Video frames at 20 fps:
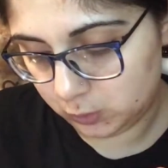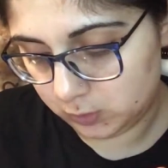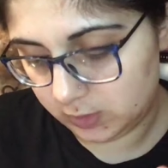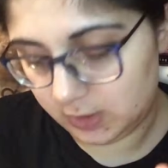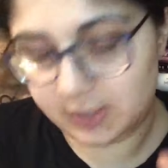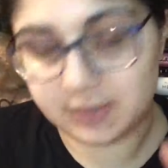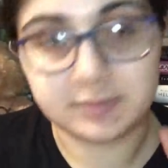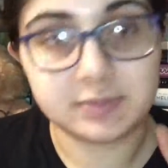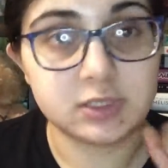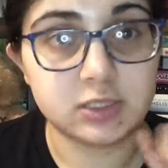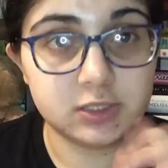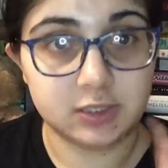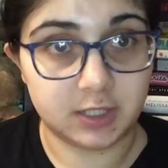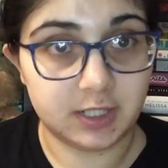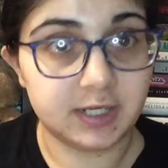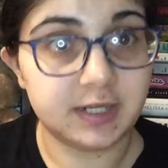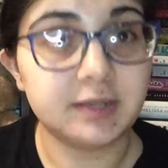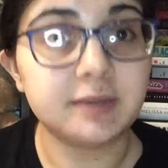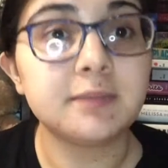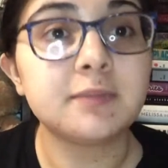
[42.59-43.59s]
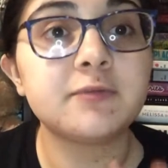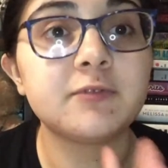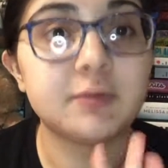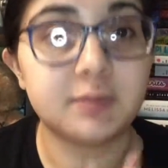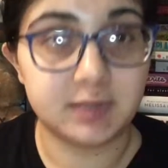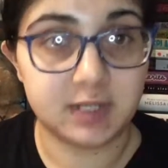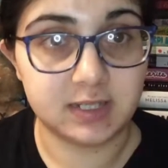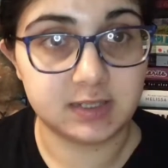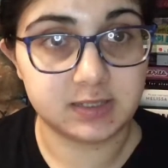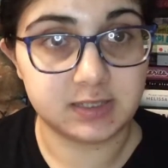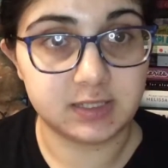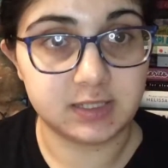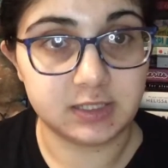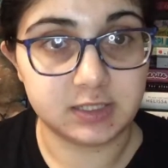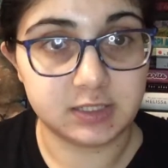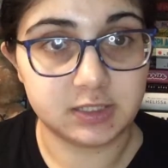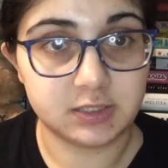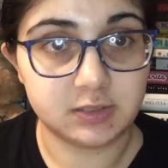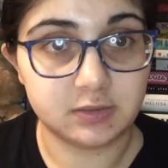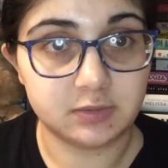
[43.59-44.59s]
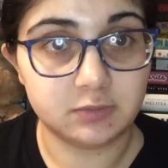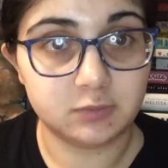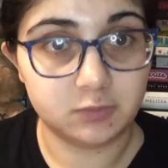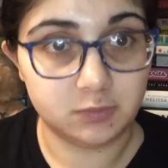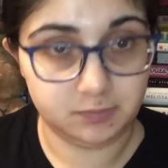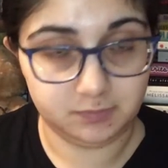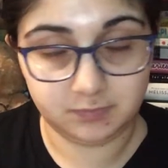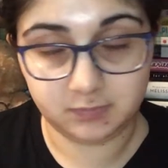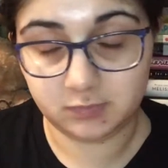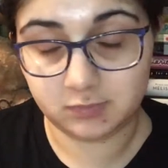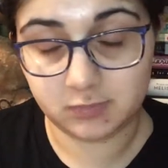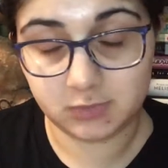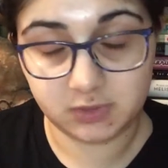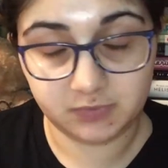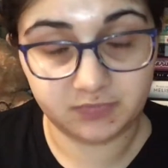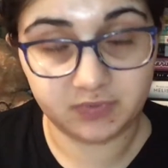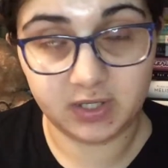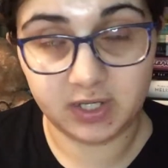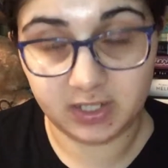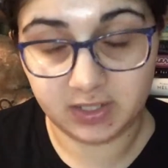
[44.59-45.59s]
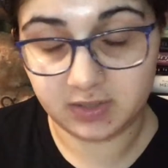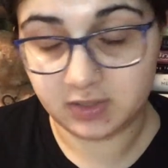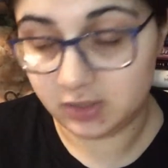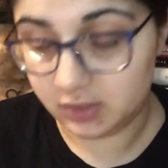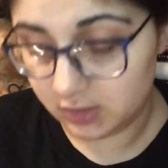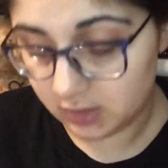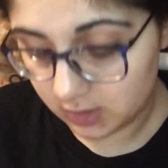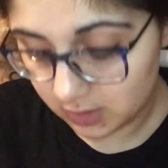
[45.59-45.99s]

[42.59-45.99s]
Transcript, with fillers: I'm sorry for pronunciation, it's for anything.